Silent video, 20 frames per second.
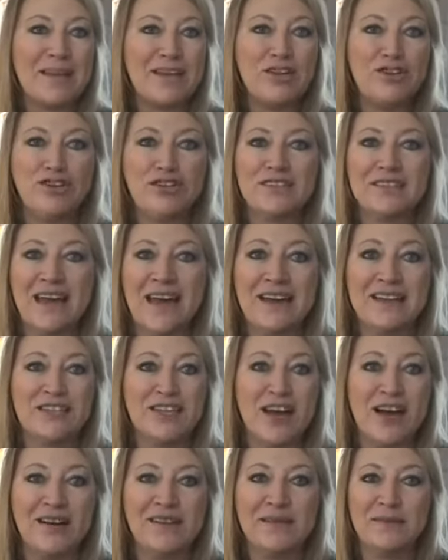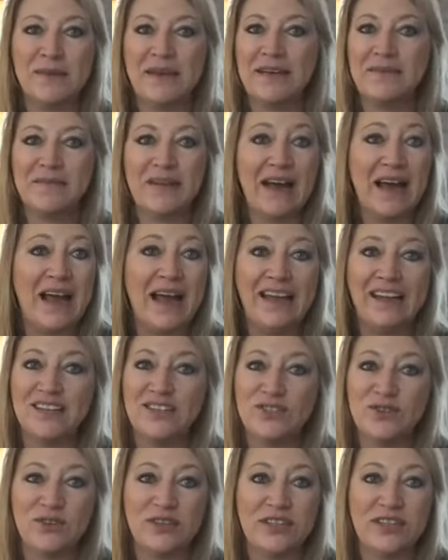you just got to talk to me. I
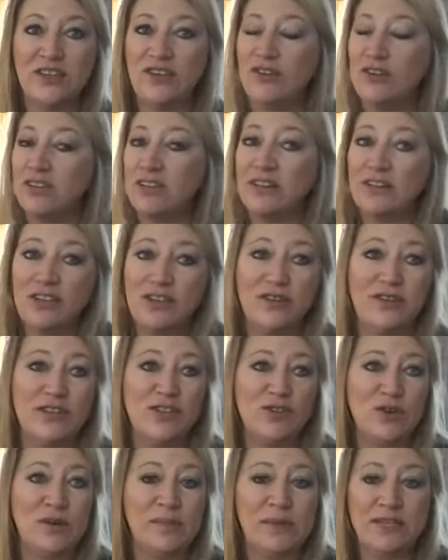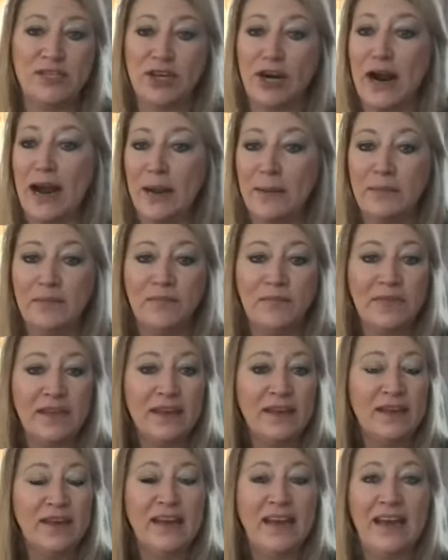can join you. You can join my tribe,
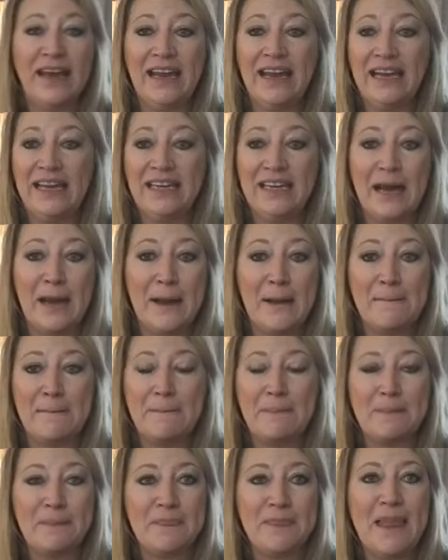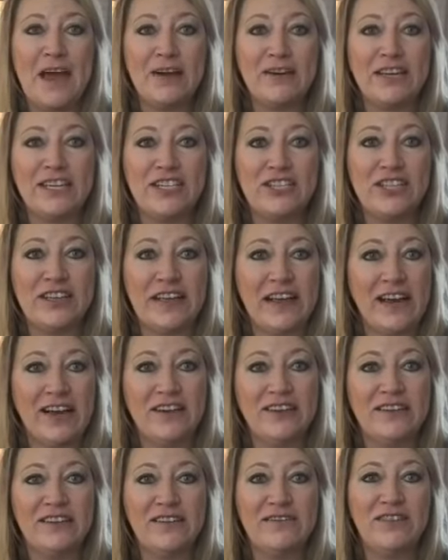and I'll get you
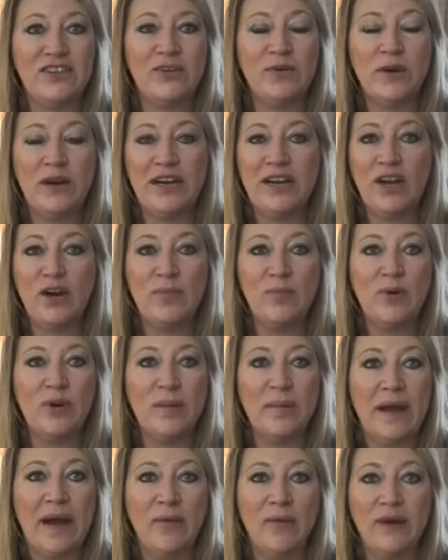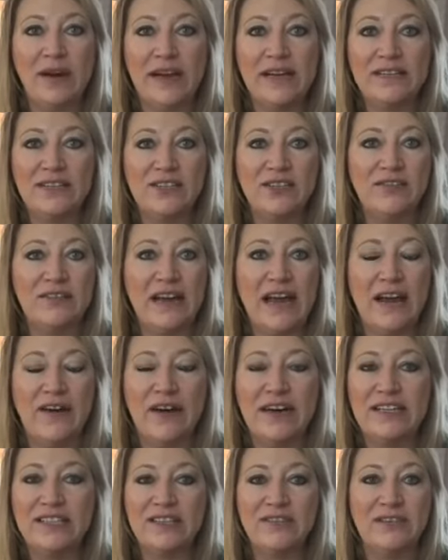there. If you want to know more about what I do and how
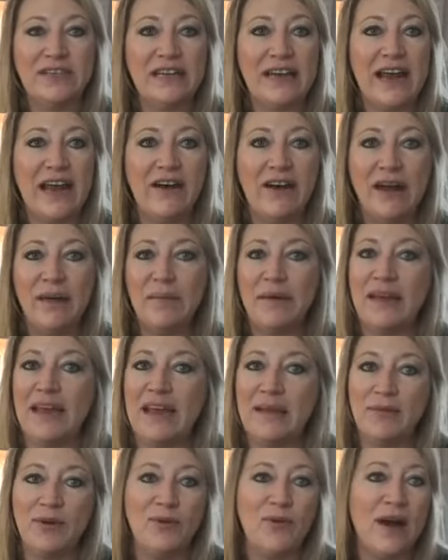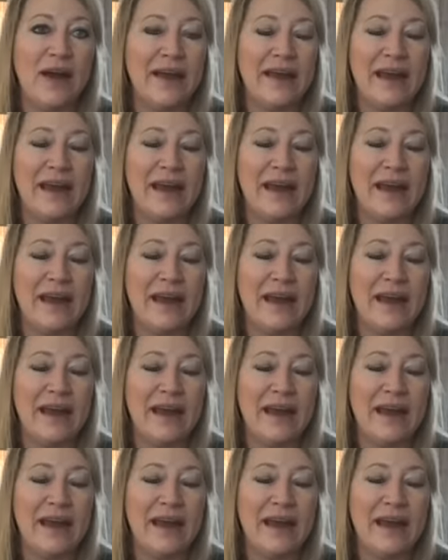I do it and how I became who I